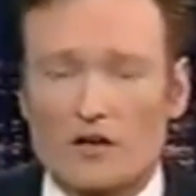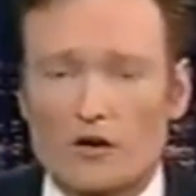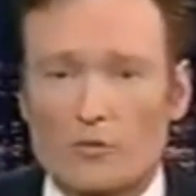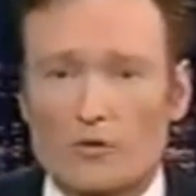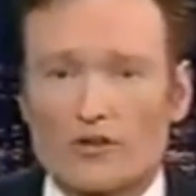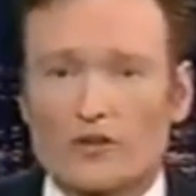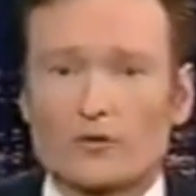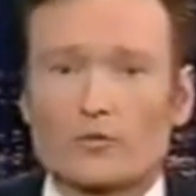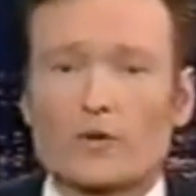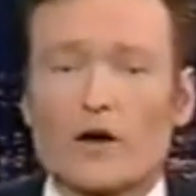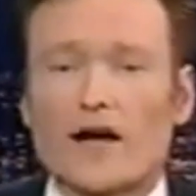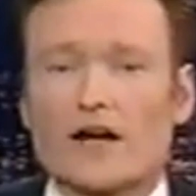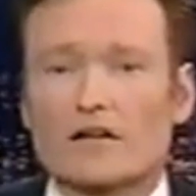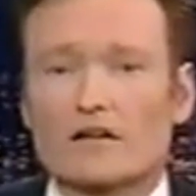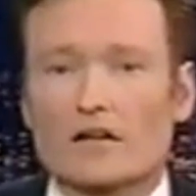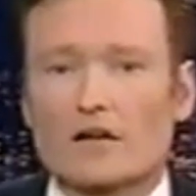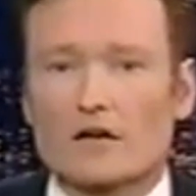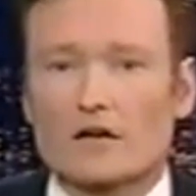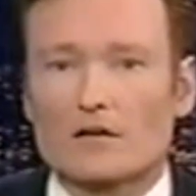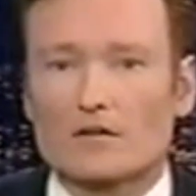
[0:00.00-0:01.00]
When You Ride
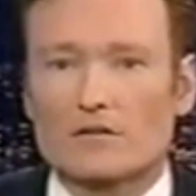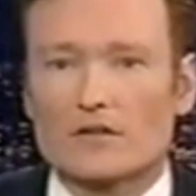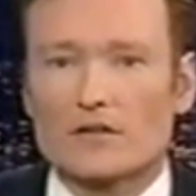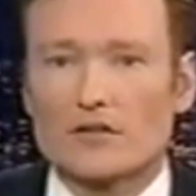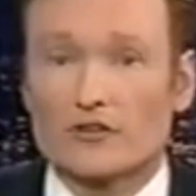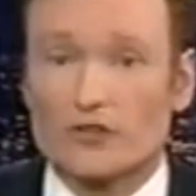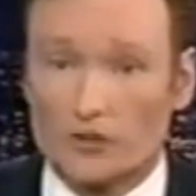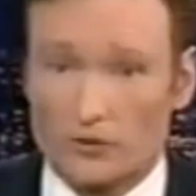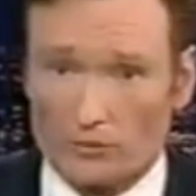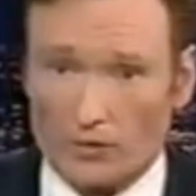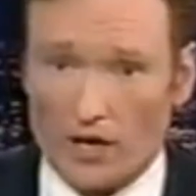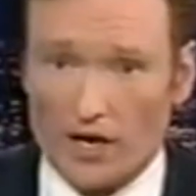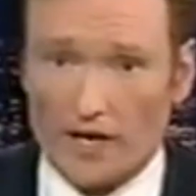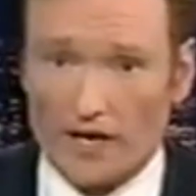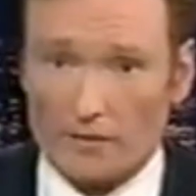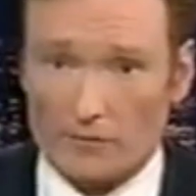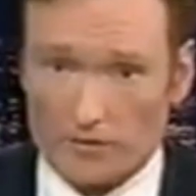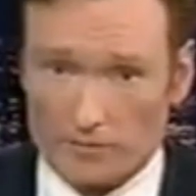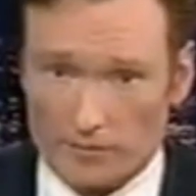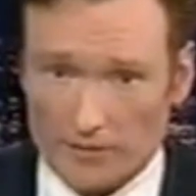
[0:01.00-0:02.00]
Alone, You
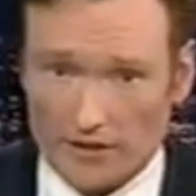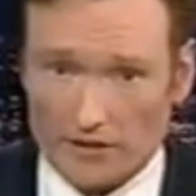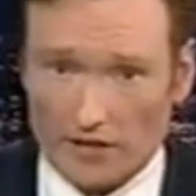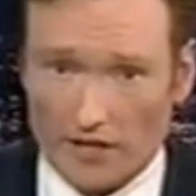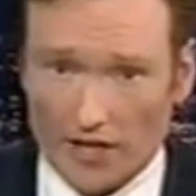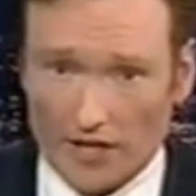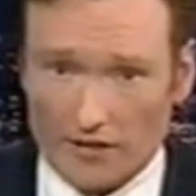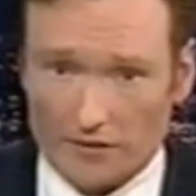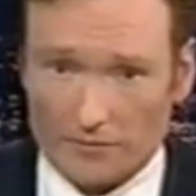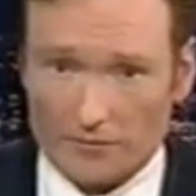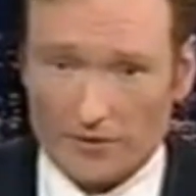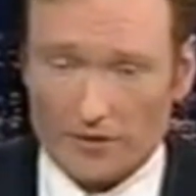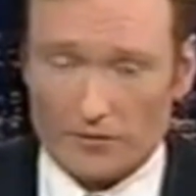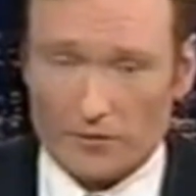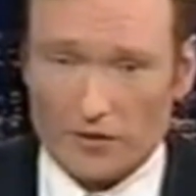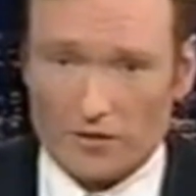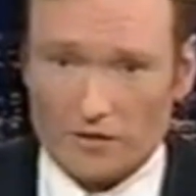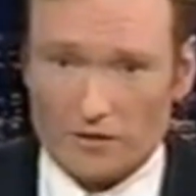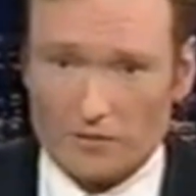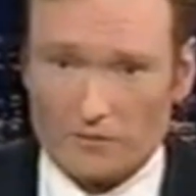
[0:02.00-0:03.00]
Ride with Bin Laden. Please
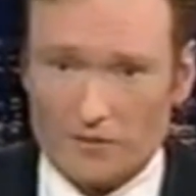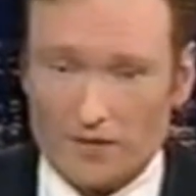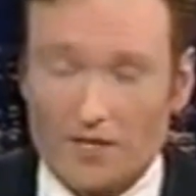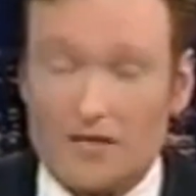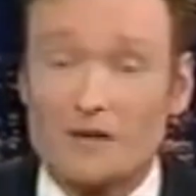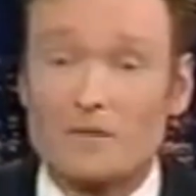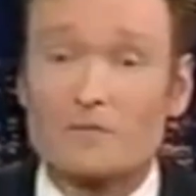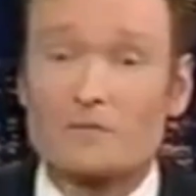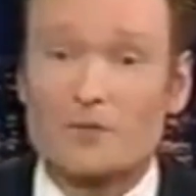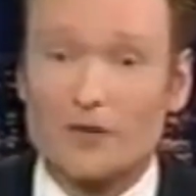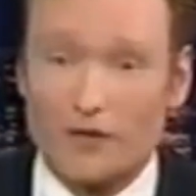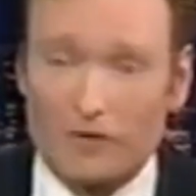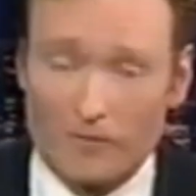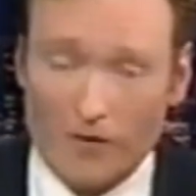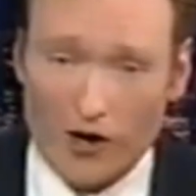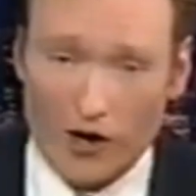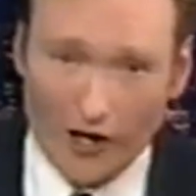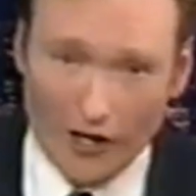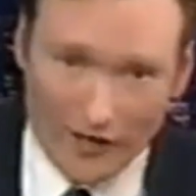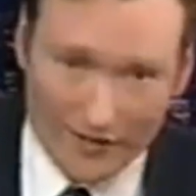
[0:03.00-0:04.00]
welcome Bill
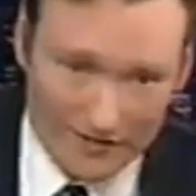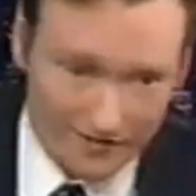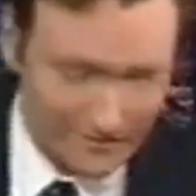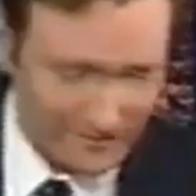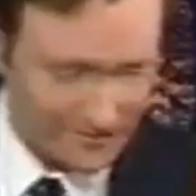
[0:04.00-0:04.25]
Maher.